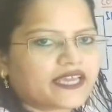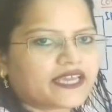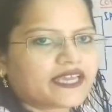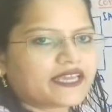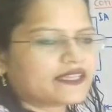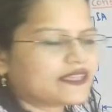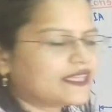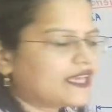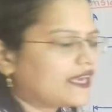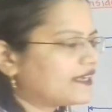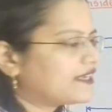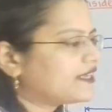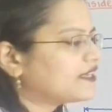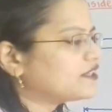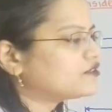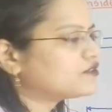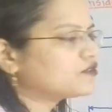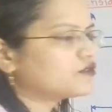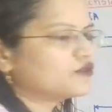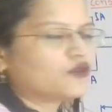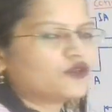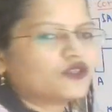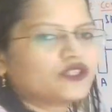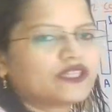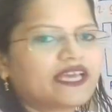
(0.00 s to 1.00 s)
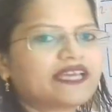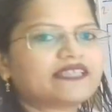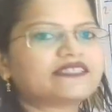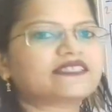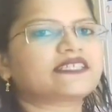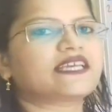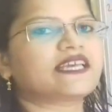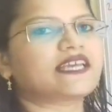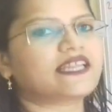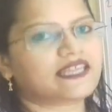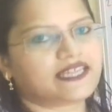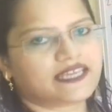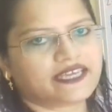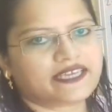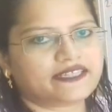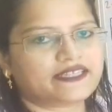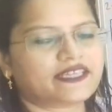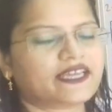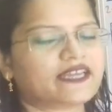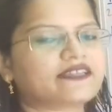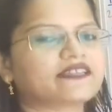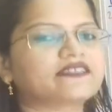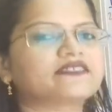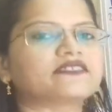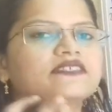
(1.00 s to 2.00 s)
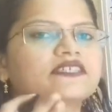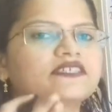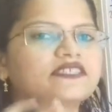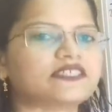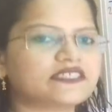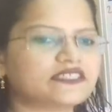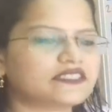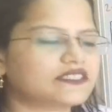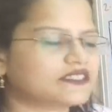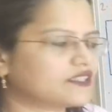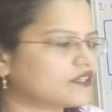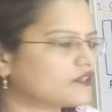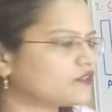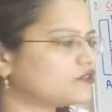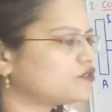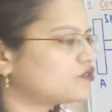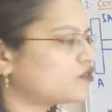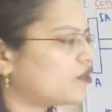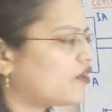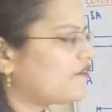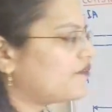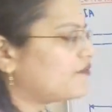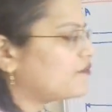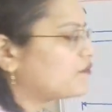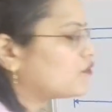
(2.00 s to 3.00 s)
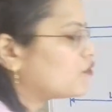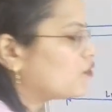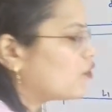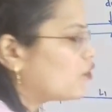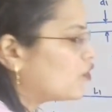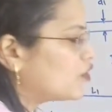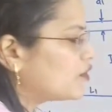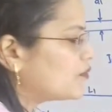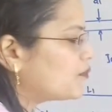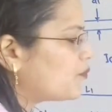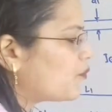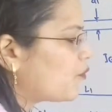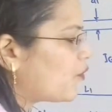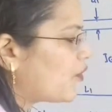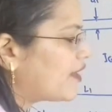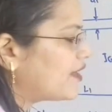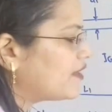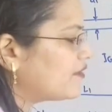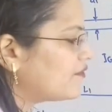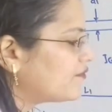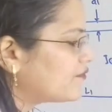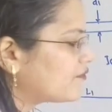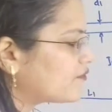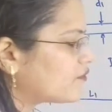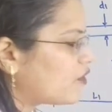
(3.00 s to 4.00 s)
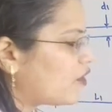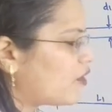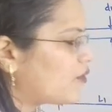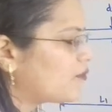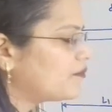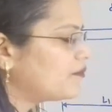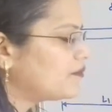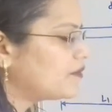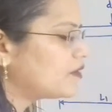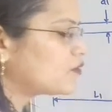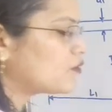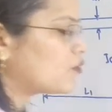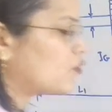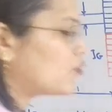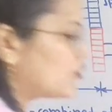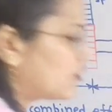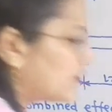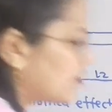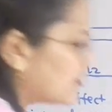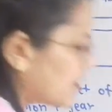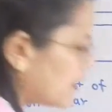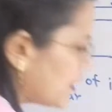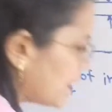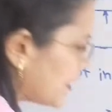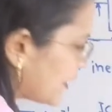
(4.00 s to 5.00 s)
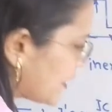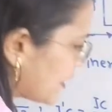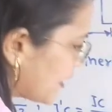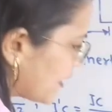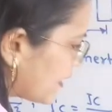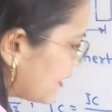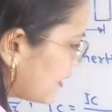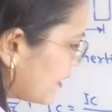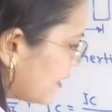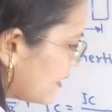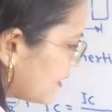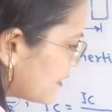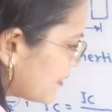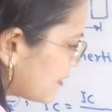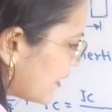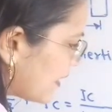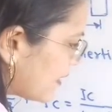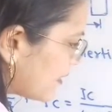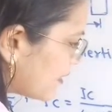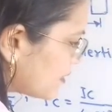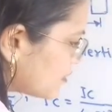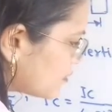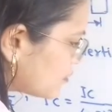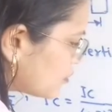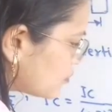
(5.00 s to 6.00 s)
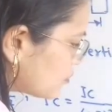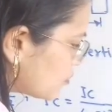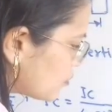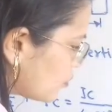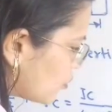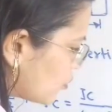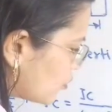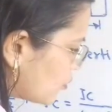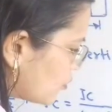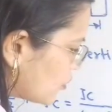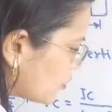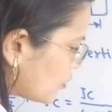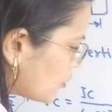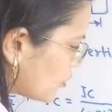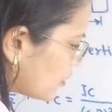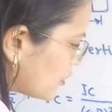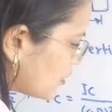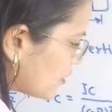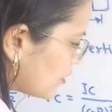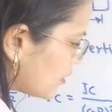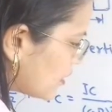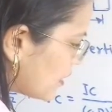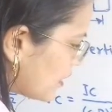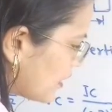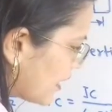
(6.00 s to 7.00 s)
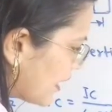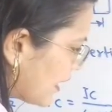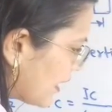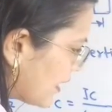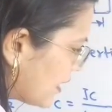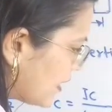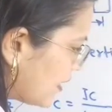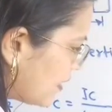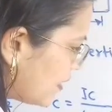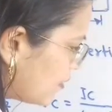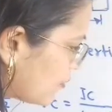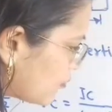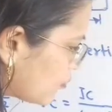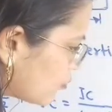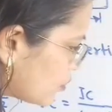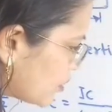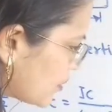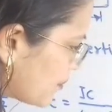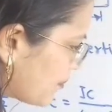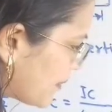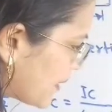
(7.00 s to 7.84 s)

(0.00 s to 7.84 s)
A? That is known as LA. That is the distance of node point from rotor A. That is node L to the